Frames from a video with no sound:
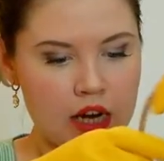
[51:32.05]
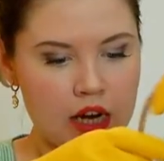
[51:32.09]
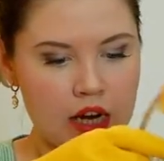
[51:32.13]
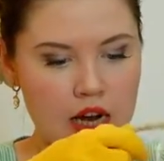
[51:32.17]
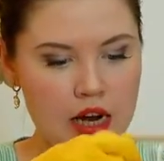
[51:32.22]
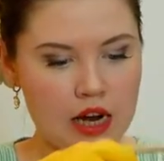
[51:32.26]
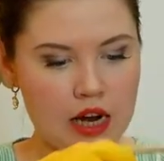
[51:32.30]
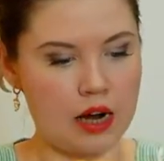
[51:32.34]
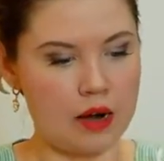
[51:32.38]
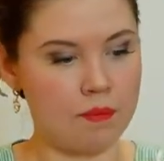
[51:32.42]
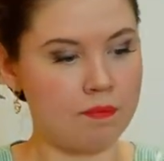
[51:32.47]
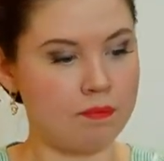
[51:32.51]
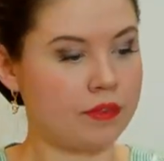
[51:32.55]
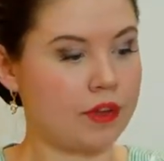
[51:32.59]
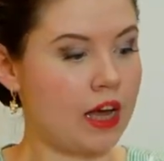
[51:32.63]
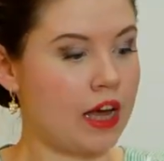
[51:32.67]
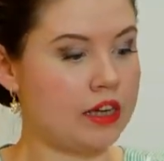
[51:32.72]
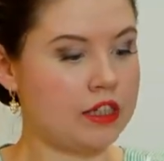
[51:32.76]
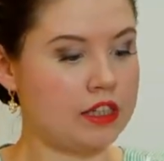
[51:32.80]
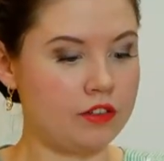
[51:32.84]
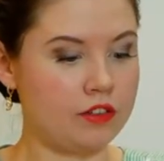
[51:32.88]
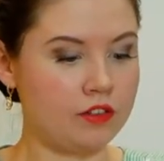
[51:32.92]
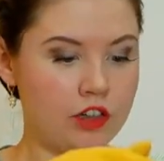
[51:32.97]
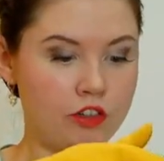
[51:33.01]

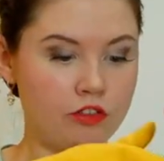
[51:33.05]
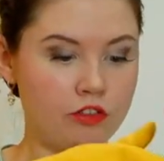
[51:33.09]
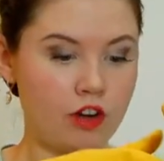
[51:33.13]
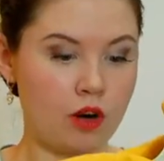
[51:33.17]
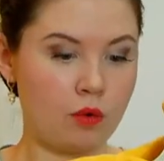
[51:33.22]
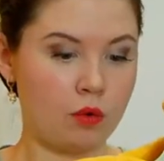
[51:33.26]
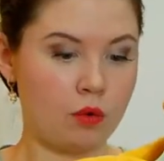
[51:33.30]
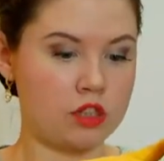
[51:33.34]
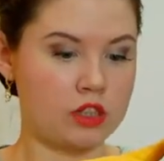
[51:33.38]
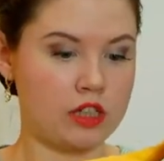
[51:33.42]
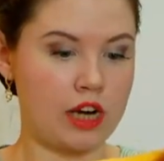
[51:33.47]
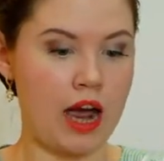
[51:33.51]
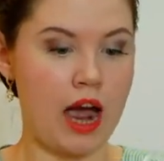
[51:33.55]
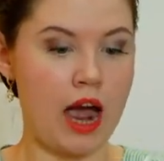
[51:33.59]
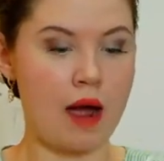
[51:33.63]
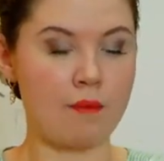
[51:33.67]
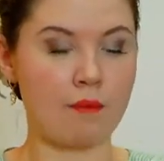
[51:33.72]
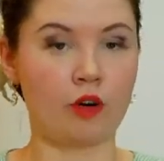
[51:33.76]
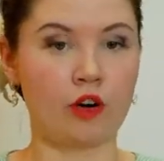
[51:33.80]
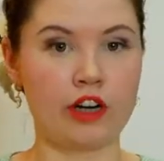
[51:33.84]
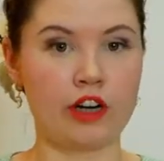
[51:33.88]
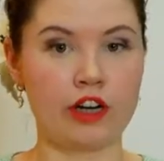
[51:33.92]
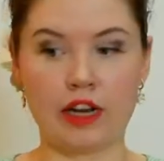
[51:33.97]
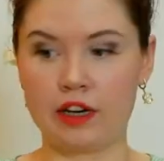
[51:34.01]
And even if I was to
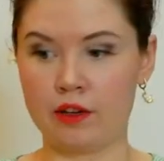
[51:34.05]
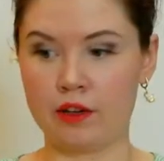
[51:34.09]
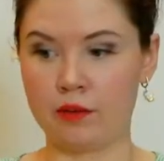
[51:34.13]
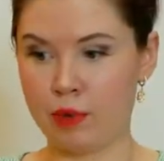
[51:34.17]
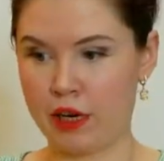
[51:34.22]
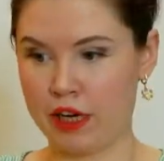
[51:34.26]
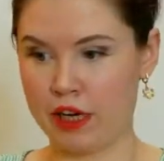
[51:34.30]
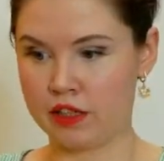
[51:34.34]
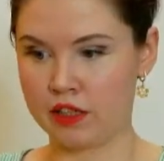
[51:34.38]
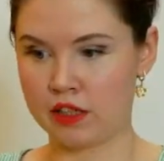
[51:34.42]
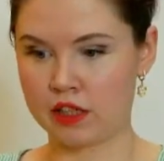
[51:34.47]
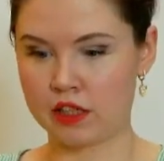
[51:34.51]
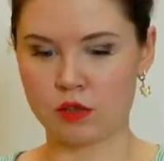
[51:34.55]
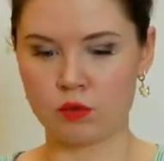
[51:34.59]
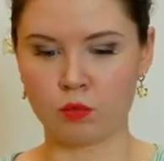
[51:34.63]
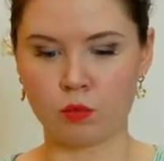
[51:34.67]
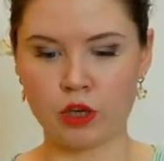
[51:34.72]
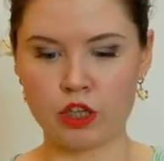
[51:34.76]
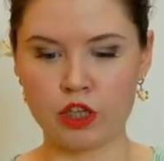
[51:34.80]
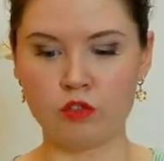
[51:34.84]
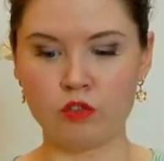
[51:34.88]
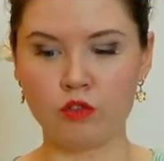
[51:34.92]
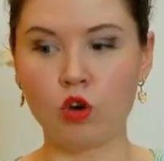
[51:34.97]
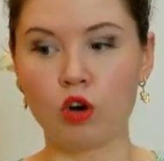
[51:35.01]
hammer in any pins,
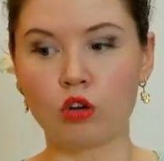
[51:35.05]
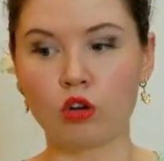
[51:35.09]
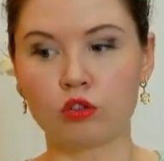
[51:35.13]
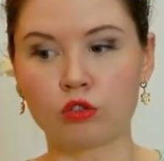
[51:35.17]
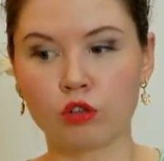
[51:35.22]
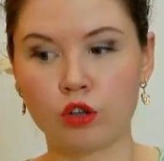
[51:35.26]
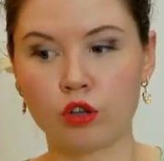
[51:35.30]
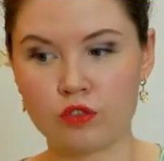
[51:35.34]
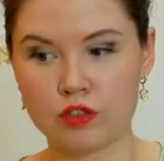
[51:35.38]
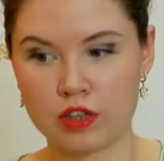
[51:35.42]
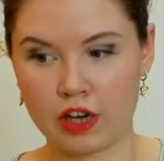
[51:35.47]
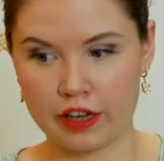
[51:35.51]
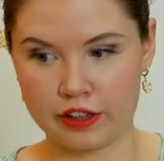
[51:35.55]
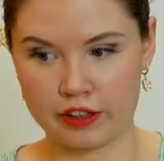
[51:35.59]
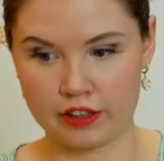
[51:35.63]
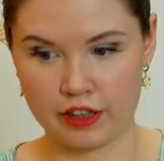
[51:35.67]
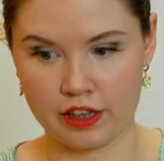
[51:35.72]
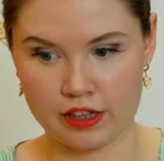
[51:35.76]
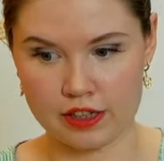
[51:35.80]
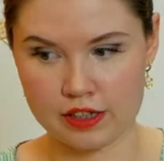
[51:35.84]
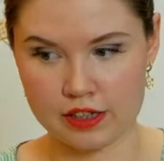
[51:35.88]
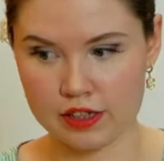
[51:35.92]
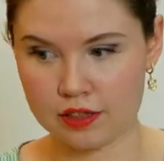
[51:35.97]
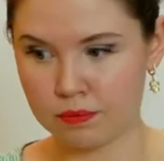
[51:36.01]
when you've got grooves like
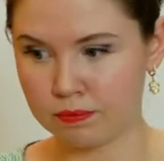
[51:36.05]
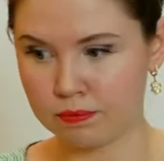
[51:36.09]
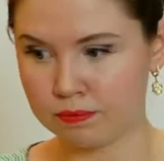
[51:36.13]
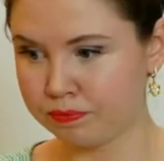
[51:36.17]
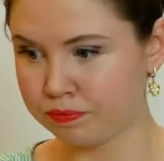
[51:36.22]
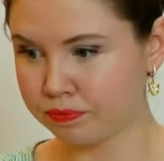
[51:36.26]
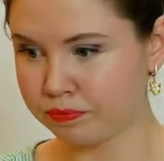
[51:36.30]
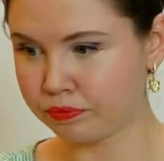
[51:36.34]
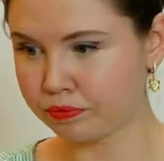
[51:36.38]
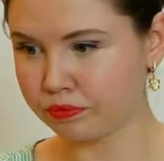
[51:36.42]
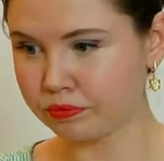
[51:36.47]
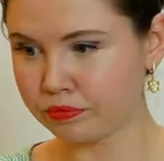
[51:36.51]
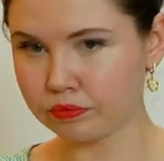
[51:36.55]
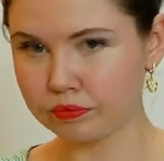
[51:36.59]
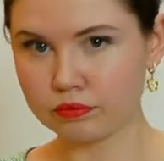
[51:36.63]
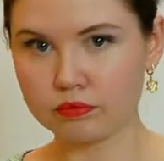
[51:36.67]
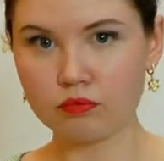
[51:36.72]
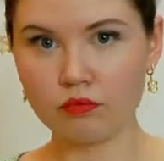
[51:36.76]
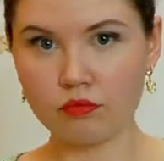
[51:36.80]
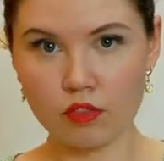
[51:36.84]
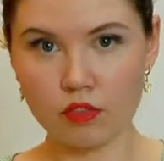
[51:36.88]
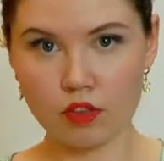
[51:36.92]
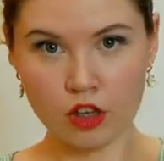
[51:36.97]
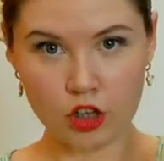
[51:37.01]
this,
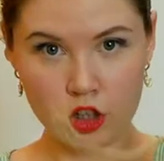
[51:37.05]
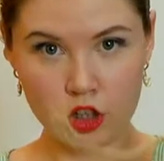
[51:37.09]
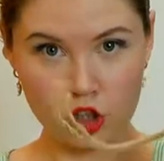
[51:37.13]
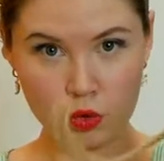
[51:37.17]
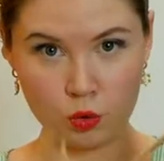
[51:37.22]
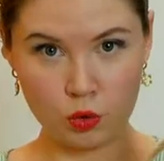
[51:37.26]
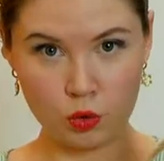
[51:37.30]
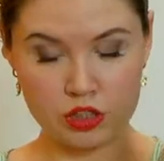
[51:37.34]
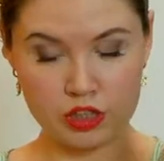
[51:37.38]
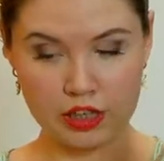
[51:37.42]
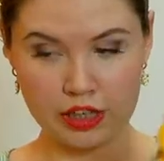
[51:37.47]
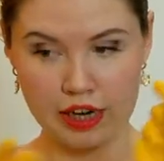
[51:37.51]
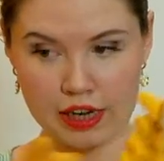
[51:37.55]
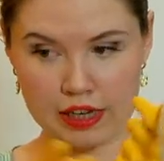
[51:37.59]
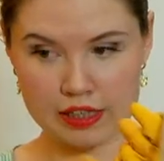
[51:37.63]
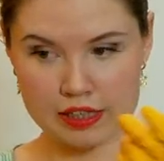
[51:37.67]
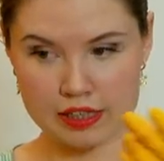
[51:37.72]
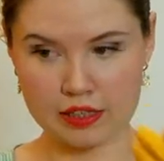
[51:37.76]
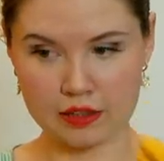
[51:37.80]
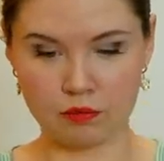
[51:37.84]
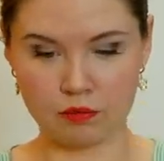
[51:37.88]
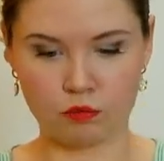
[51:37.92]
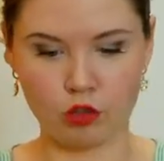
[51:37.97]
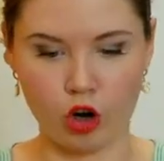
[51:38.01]
you want to get
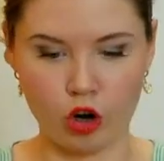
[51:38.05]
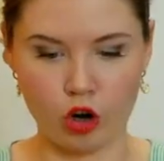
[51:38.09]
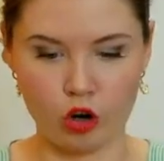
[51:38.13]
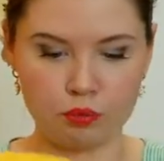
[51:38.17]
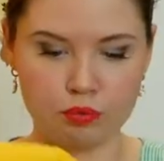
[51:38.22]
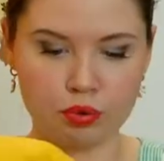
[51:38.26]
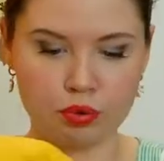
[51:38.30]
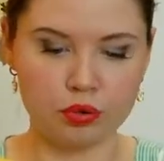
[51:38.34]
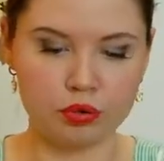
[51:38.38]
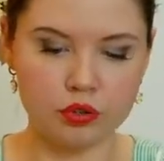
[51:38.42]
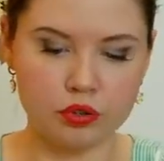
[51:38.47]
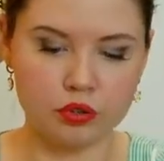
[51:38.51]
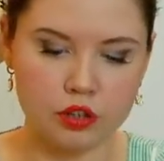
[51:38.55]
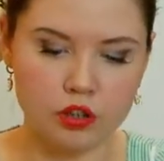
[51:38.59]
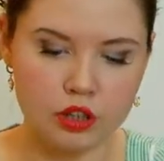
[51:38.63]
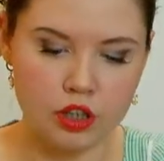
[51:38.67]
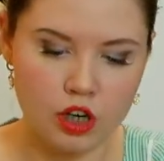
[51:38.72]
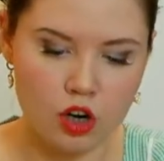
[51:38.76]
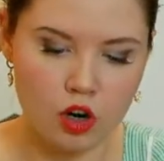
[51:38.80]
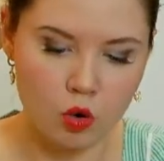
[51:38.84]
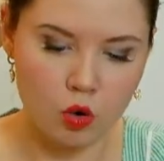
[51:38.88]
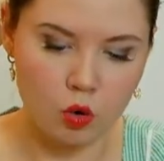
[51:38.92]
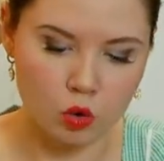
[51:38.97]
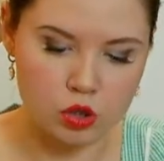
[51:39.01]
some rope
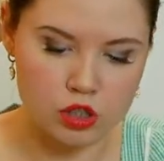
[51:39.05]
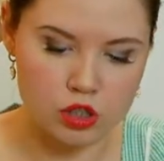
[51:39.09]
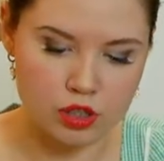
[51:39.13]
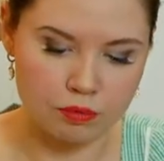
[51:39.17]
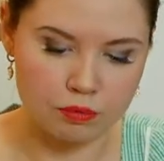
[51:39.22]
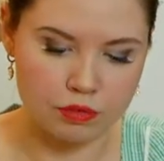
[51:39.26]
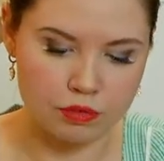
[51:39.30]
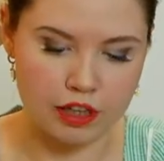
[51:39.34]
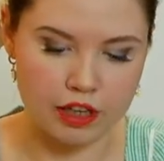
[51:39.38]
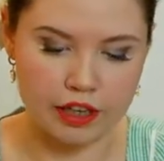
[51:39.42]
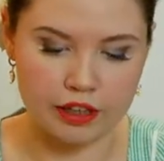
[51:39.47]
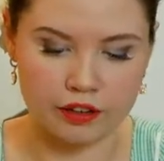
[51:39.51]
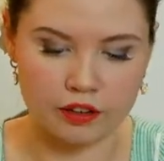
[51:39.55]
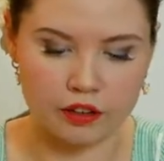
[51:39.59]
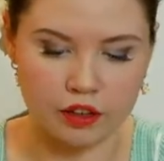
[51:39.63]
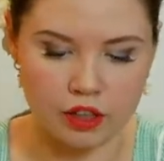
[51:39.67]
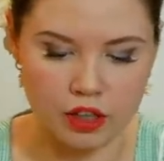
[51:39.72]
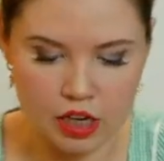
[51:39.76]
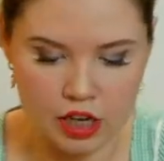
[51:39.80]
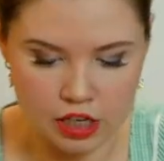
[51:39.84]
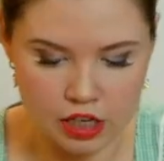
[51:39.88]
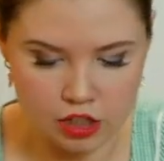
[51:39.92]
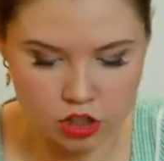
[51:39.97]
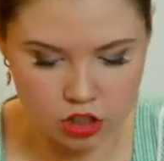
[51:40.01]
or something
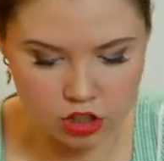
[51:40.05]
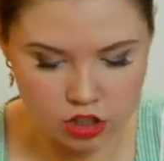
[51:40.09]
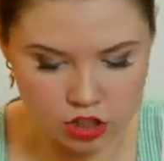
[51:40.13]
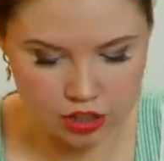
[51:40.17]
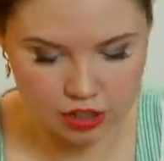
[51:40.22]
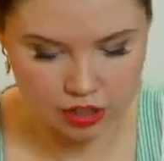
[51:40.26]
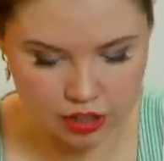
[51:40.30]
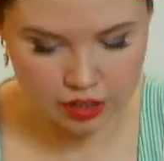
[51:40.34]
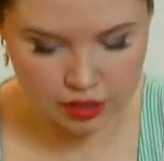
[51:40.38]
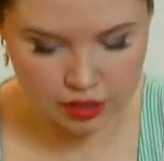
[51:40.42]
to